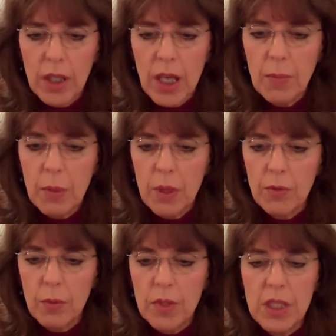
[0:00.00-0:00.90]
keeping
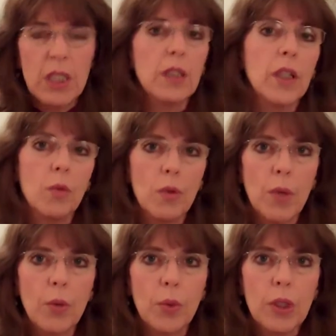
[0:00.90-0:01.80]
me from dealing with
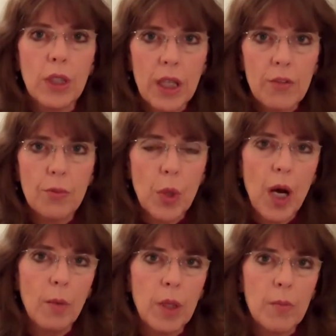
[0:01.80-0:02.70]
my real life
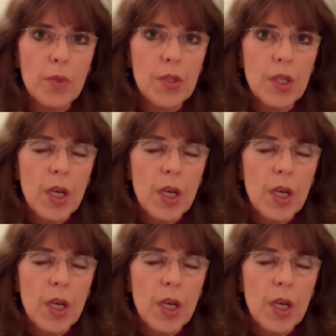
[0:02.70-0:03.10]
problems.